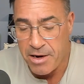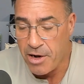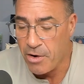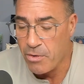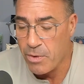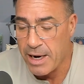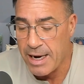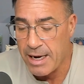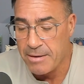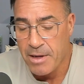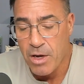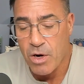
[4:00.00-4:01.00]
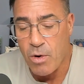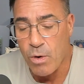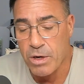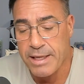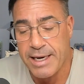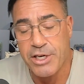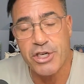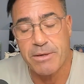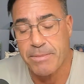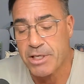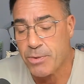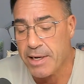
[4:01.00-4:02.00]
no.
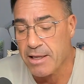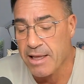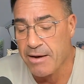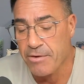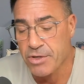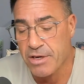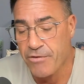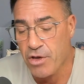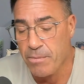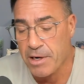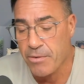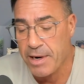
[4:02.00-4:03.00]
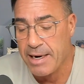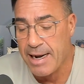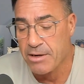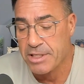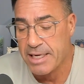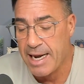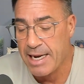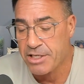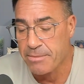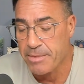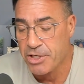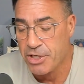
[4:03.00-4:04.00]
Correlation between the levels of human greenhouse
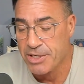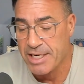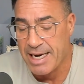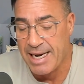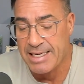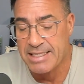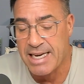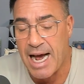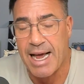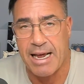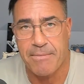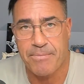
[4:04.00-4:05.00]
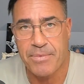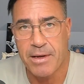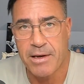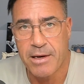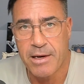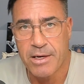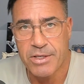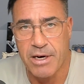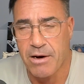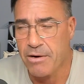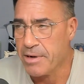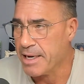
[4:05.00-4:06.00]
gas emissions and diet.
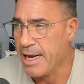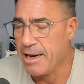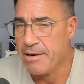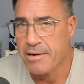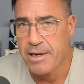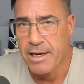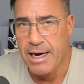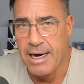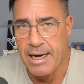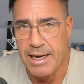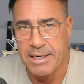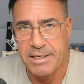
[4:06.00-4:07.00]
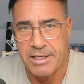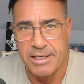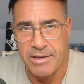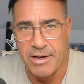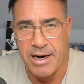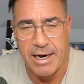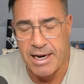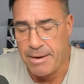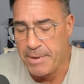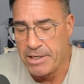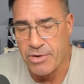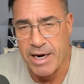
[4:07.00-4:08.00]
So again, they're not going
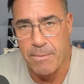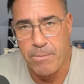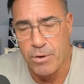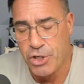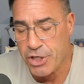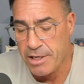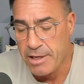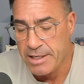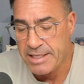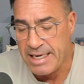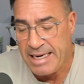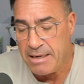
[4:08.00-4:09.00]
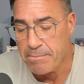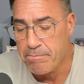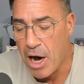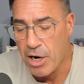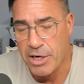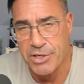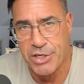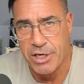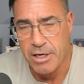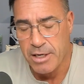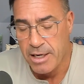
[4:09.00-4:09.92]
to be trying to push you to eat bugs